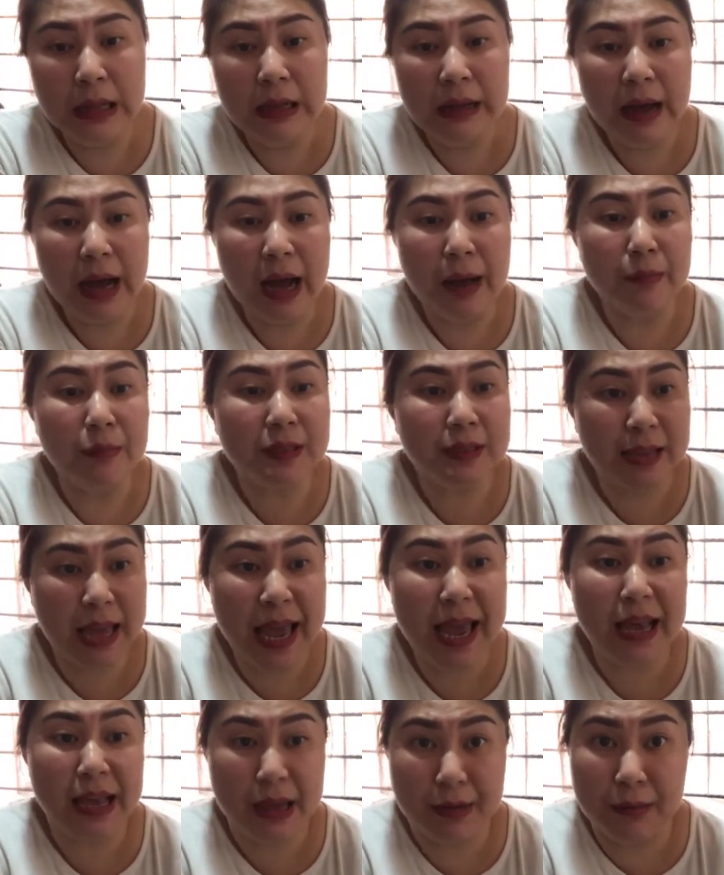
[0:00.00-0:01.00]
I'm
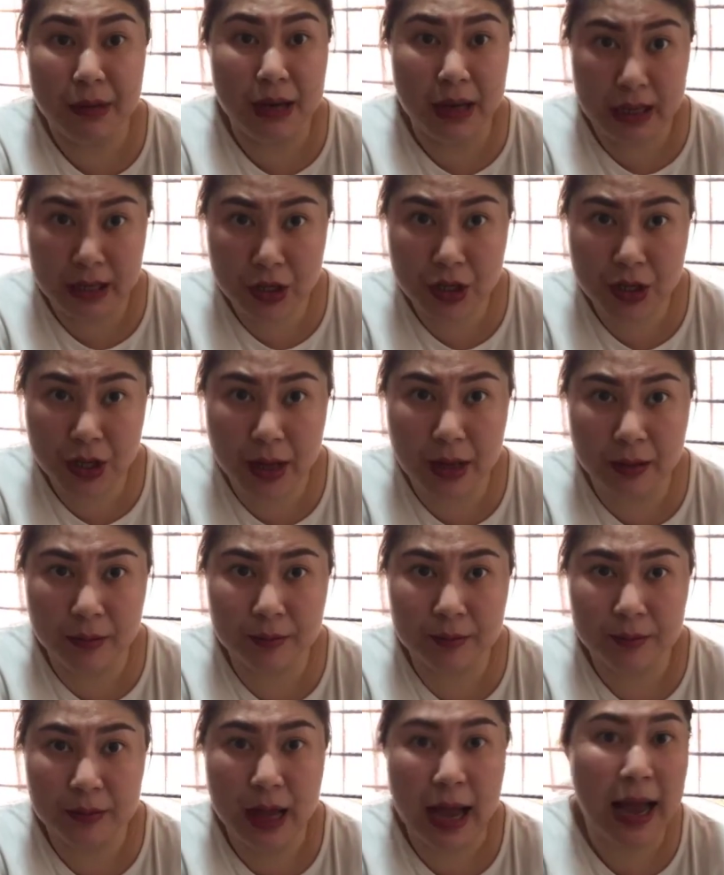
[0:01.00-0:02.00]
staying in Malaysia.
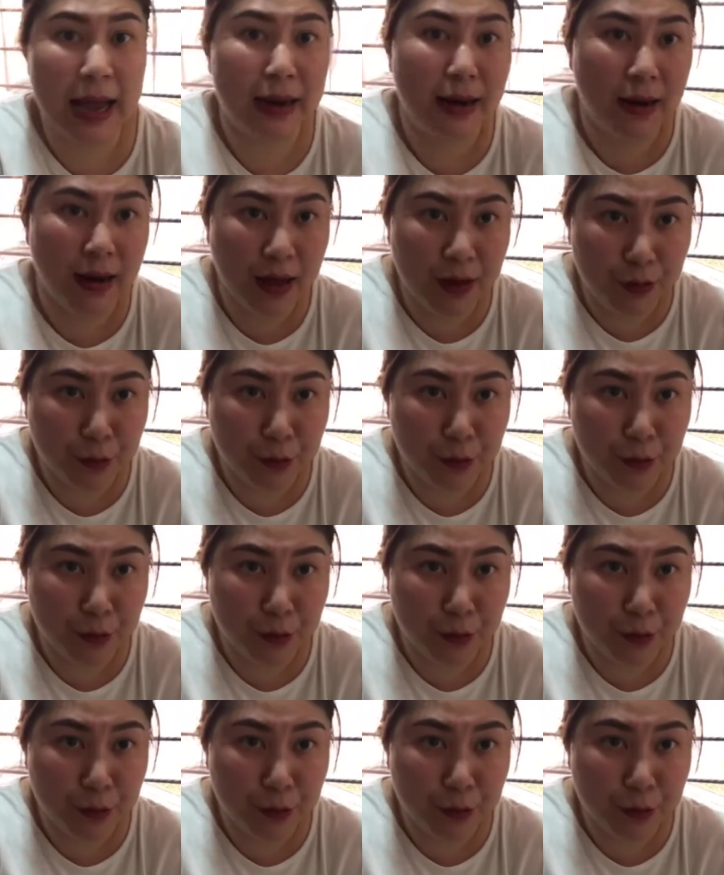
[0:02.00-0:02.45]
I love